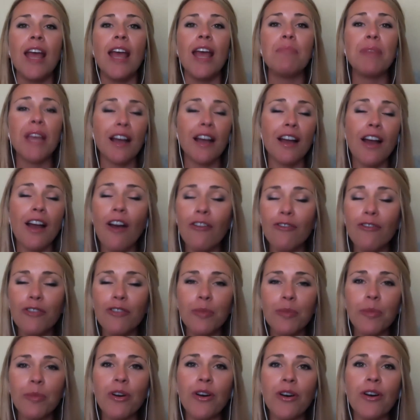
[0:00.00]
be
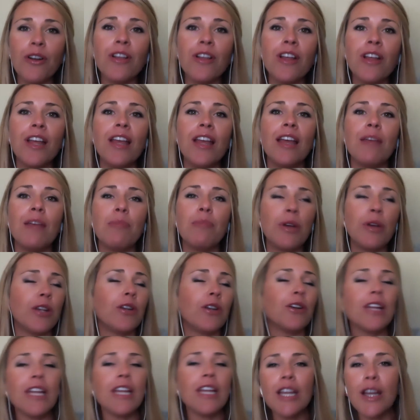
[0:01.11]
uncomfortable, put
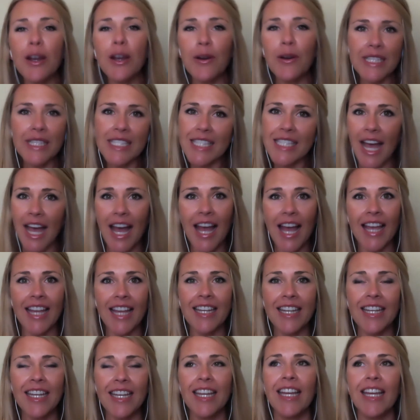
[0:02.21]
your ego
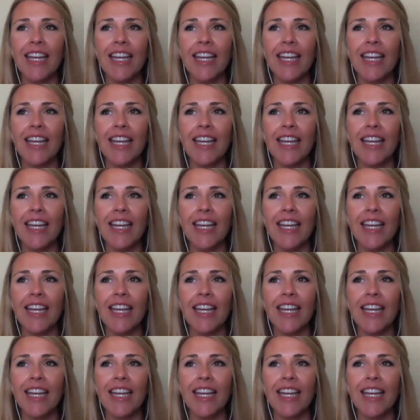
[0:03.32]
aside.